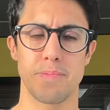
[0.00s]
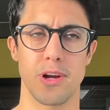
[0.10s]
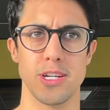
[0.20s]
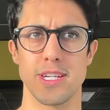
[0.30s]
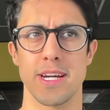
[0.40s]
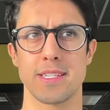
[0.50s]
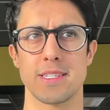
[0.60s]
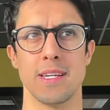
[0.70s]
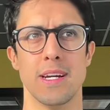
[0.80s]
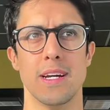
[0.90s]

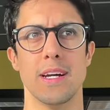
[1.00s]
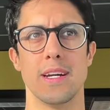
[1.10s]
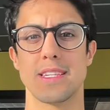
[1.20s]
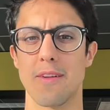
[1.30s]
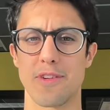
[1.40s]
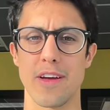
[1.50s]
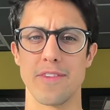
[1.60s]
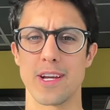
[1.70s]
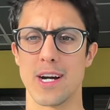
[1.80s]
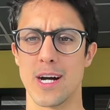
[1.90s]
projects self
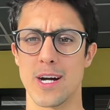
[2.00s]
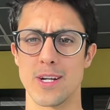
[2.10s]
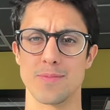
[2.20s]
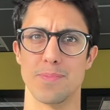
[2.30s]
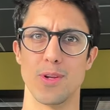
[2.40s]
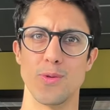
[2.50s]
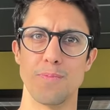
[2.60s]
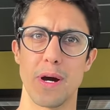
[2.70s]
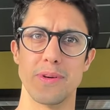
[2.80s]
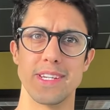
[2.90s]
driving cars, balloon
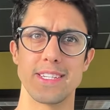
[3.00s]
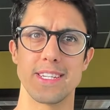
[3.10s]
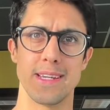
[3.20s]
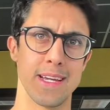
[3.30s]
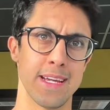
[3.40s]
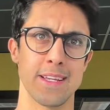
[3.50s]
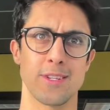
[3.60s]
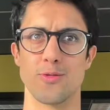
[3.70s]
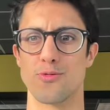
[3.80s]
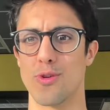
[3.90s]
powered
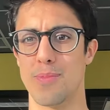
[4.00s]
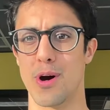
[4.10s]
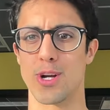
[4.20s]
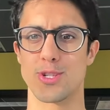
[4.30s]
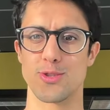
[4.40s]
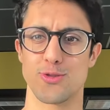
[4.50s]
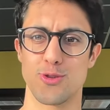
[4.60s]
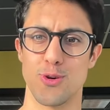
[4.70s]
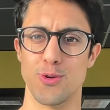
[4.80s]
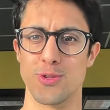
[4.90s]
internet, robots,
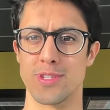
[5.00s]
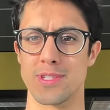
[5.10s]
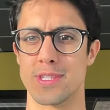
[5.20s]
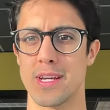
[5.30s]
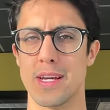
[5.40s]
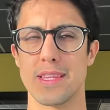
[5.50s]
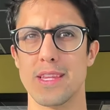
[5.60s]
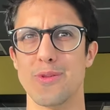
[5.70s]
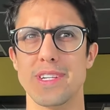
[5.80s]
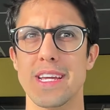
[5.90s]
drones.
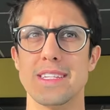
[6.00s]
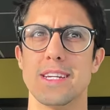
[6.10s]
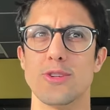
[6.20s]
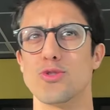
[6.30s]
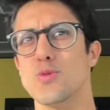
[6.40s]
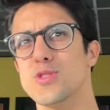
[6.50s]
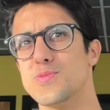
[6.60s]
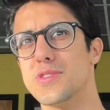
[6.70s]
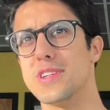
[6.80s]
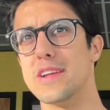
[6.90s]
There were days that drones
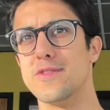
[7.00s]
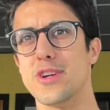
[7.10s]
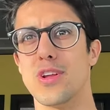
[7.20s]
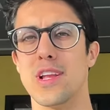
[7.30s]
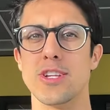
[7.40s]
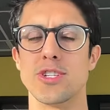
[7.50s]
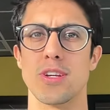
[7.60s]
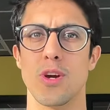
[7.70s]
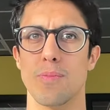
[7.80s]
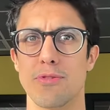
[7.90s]
would deliver your lunch,
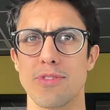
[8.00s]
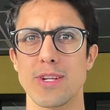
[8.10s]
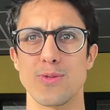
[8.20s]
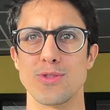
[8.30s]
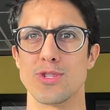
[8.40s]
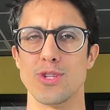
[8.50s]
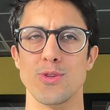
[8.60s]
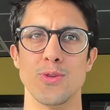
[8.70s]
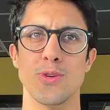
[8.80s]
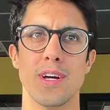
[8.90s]
your burritos to
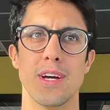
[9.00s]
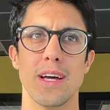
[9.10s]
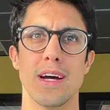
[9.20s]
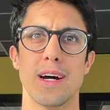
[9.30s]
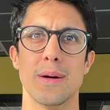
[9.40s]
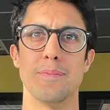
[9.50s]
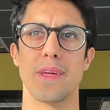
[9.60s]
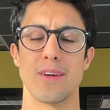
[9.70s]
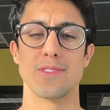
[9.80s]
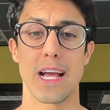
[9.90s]
you. Um,
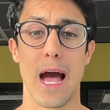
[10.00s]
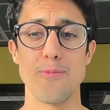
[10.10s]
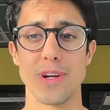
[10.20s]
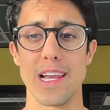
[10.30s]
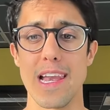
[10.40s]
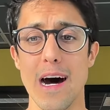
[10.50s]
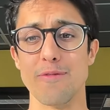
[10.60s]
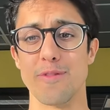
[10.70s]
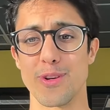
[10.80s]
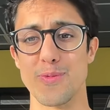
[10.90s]
and I was like, I would
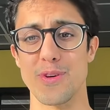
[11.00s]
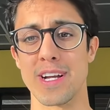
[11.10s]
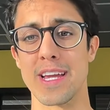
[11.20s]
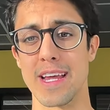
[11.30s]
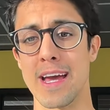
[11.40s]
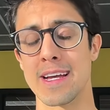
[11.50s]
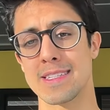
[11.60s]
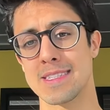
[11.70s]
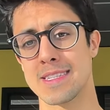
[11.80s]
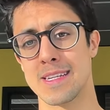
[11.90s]
love to work at
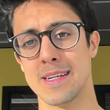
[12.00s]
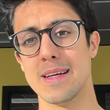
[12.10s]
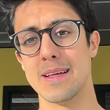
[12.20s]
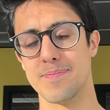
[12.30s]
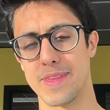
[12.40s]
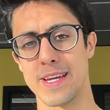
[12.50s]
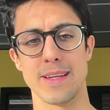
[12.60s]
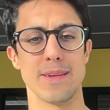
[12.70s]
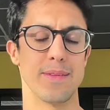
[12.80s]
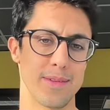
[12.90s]
X. And
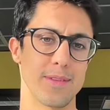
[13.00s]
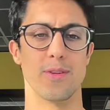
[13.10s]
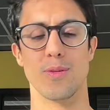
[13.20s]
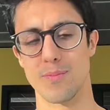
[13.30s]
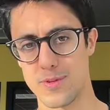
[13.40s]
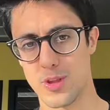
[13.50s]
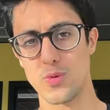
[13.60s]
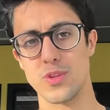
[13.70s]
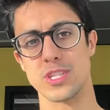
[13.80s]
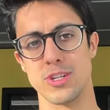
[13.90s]
then, you know,
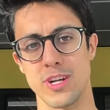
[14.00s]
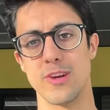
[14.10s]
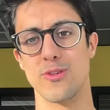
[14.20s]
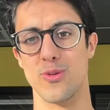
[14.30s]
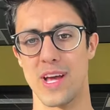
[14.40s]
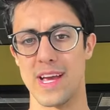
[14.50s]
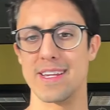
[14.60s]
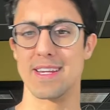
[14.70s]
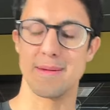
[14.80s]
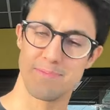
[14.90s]
through the Sergey role, I
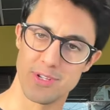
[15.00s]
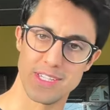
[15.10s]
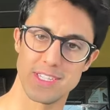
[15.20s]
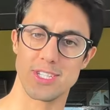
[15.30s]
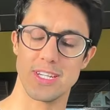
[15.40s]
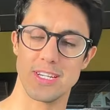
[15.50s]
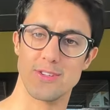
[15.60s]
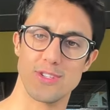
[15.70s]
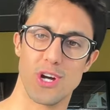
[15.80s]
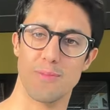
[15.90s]
ended up transitioning
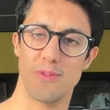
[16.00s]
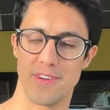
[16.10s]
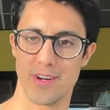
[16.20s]
to a job over